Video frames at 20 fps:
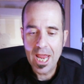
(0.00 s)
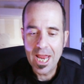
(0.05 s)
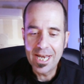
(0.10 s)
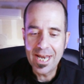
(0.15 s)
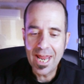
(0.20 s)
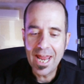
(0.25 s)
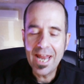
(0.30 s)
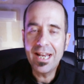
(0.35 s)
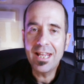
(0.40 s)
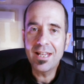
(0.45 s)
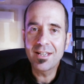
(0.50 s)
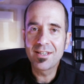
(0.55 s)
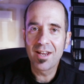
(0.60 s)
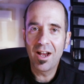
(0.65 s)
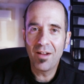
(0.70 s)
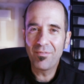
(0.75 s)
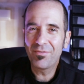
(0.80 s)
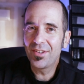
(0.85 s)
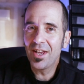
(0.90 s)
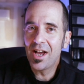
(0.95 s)
In any
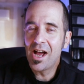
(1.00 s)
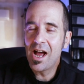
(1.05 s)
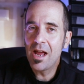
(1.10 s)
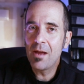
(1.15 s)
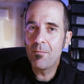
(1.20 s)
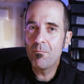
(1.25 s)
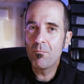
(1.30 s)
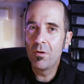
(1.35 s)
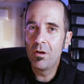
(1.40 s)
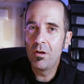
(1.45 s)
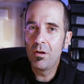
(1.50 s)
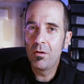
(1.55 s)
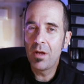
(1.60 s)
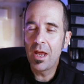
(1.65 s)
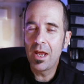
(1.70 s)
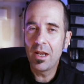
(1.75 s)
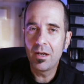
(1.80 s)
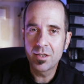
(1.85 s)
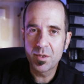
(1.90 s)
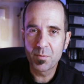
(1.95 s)
tough time,
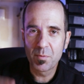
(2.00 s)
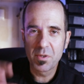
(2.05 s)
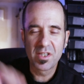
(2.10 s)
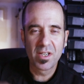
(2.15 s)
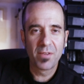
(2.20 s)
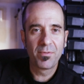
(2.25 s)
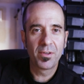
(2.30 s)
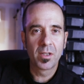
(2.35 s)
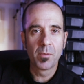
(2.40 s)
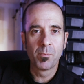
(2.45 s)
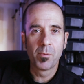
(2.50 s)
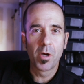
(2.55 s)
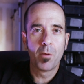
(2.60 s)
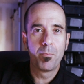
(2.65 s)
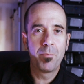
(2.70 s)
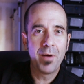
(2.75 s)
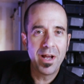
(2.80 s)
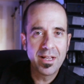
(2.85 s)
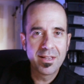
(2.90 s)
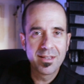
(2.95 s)
and specific to ball
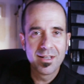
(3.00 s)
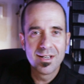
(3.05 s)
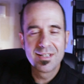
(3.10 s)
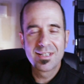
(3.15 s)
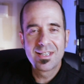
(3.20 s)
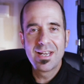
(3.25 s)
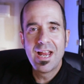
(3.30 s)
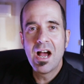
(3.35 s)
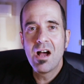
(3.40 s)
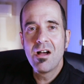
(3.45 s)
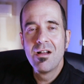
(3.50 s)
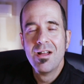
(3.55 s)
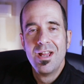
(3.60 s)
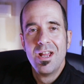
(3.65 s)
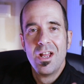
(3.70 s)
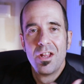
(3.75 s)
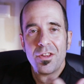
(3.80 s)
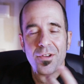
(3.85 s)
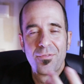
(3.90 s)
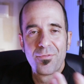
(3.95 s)
pythons now,
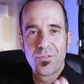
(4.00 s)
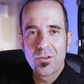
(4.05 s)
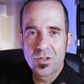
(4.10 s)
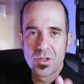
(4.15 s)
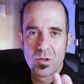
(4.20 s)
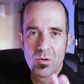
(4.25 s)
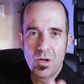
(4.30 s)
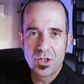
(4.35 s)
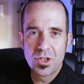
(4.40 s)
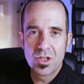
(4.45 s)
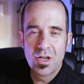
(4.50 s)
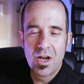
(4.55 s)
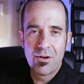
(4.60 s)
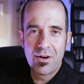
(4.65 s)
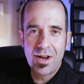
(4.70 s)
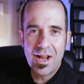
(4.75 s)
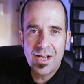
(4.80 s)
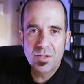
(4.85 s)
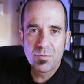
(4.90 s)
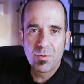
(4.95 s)
the first question I
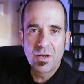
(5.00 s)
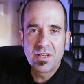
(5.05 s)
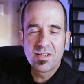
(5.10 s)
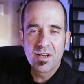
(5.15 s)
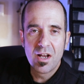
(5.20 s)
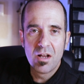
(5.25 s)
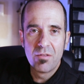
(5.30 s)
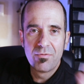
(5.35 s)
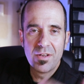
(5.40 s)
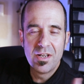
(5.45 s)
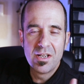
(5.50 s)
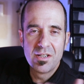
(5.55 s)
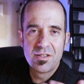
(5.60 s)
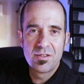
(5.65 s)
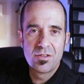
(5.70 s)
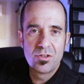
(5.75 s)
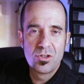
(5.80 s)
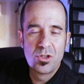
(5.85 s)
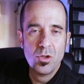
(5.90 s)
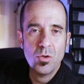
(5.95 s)
would ask myself
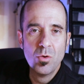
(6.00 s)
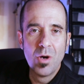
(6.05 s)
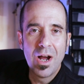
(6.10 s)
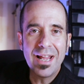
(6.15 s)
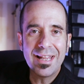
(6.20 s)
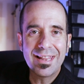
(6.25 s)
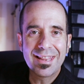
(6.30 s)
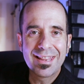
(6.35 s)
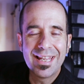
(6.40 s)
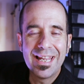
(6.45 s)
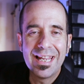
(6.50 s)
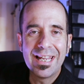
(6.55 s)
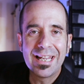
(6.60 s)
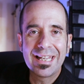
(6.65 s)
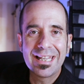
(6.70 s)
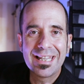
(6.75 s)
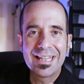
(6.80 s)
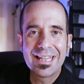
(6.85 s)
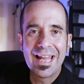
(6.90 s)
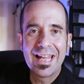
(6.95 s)
is, do I
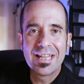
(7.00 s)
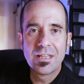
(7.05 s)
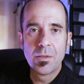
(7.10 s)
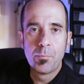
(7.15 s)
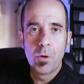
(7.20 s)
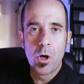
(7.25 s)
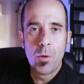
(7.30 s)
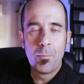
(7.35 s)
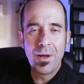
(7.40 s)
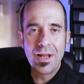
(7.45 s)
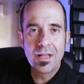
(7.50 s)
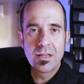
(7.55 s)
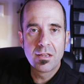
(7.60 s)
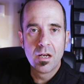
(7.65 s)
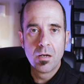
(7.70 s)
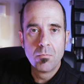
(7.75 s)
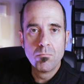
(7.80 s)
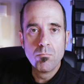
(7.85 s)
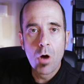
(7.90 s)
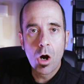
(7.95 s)
think that the ball
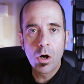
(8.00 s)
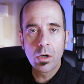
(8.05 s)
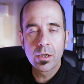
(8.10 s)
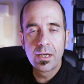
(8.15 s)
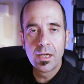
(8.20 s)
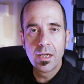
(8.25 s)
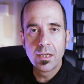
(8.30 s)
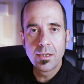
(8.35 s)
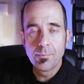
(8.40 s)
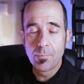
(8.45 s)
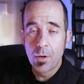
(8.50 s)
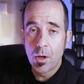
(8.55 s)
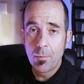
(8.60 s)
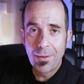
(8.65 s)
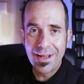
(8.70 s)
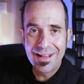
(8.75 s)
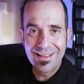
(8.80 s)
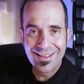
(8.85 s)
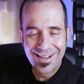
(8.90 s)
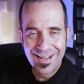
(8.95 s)
python market, the ball
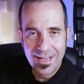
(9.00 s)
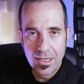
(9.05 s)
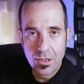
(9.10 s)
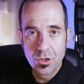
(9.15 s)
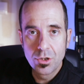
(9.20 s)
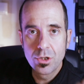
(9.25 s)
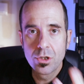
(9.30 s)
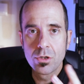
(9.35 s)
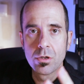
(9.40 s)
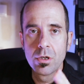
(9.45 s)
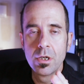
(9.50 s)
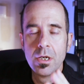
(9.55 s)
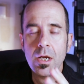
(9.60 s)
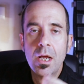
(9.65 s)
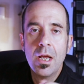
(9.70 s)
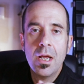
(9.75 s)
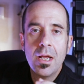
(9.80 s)
python industry,